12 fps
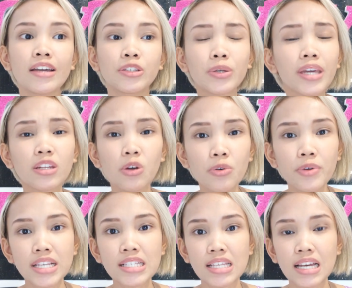you can
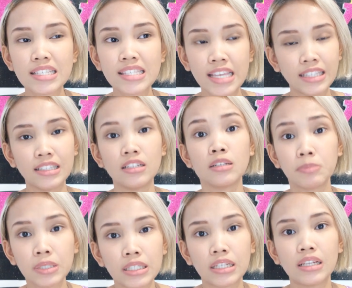always send an
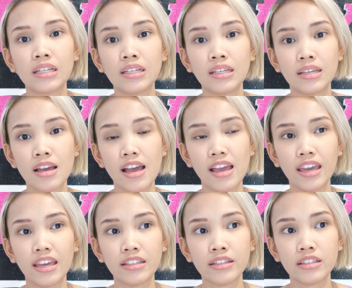appeal.
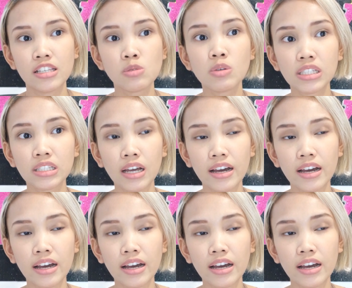And this will